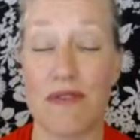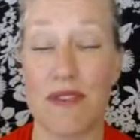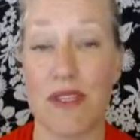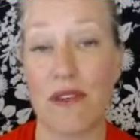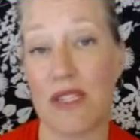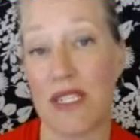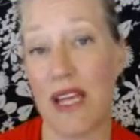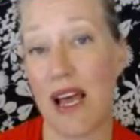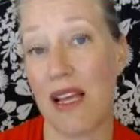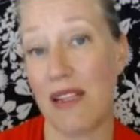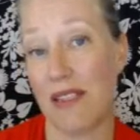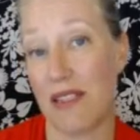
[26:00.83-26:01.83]
So it's
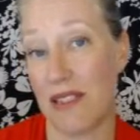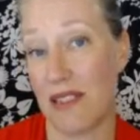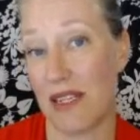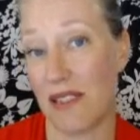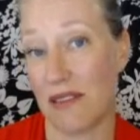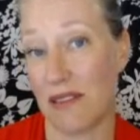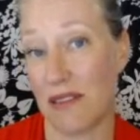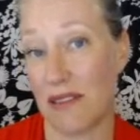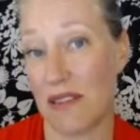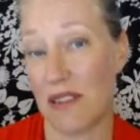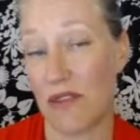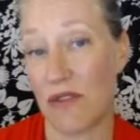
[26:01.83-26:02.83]
not listening
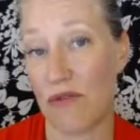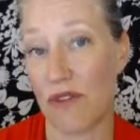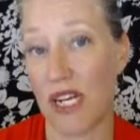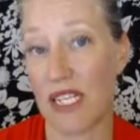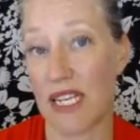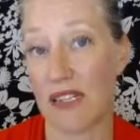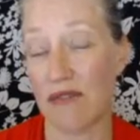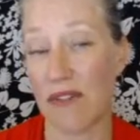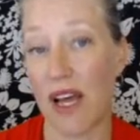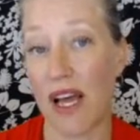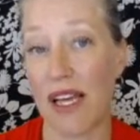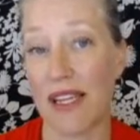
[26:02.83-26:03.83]
to
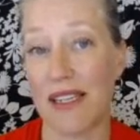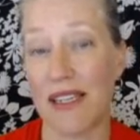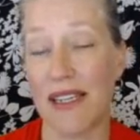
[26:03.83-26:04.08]
over-identify and